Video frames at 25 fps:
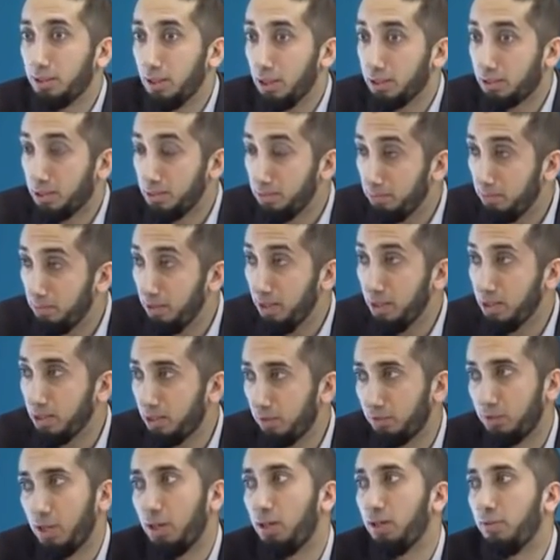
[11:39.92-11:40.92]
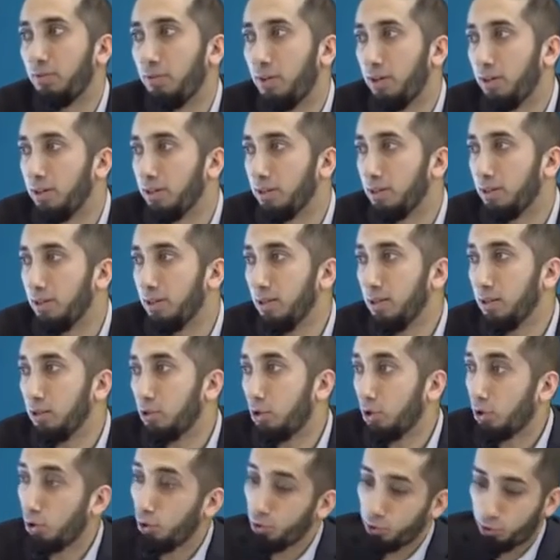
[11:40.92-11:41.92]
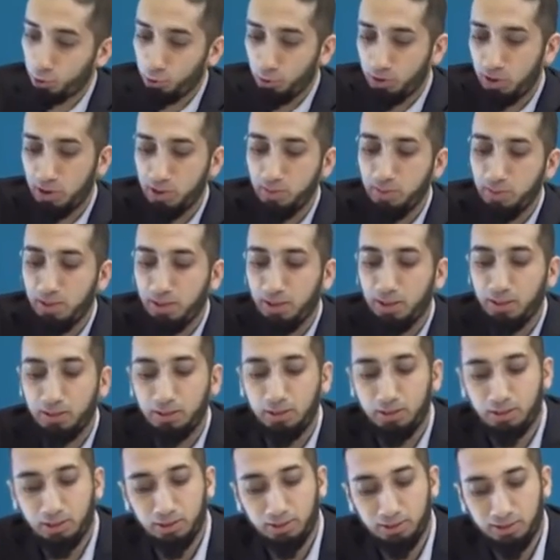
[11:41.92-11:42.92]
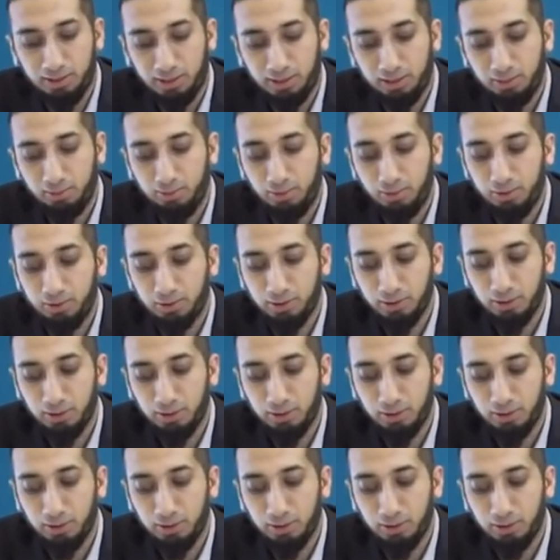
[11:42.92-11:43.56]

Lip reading: it's a means of terrifying. To go switch immediately to the second